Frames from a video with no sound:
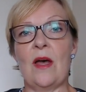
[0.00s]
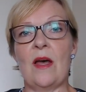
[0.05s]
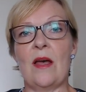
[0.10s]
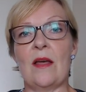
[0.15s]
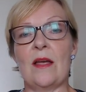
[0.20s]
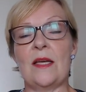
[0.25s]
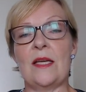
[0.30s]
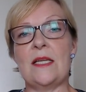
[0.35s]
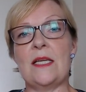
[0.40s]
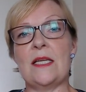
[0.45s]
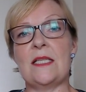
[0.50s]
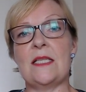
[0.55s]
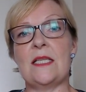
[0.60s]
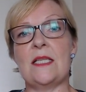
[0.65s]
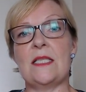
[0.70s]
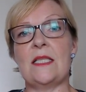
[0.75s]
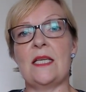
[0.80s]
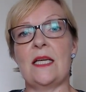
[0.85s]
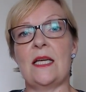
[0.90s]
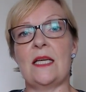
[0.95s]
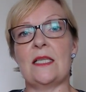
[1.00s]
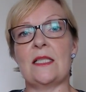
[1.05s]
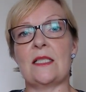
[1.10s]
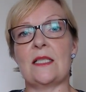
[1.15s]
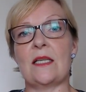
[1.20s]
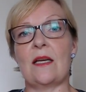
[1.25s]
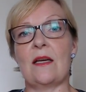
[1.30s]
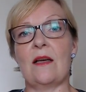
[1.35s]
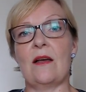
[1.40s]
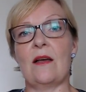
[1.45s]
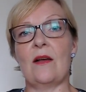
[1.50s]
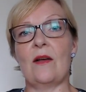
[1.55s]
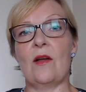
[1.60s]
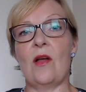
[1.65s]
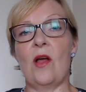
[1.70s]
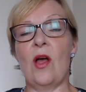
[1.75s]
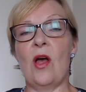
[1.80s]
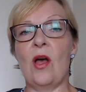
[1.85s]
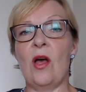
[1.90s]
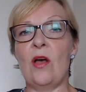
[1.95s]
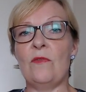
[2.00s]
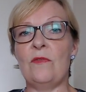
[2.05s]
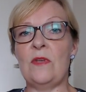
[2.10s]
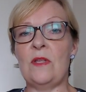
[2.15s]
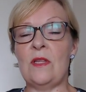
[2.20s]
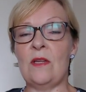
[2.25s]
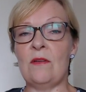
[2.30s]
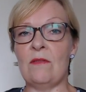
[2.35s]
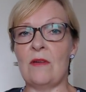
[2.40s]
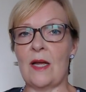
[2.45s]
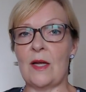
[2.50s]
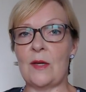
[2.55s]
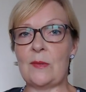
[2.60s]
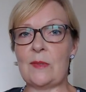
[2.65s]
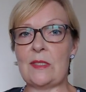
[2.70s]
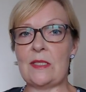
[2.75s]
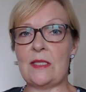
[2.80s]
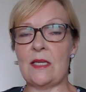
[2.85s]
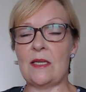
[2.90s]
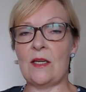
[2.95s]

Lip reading: I knitted it half in the round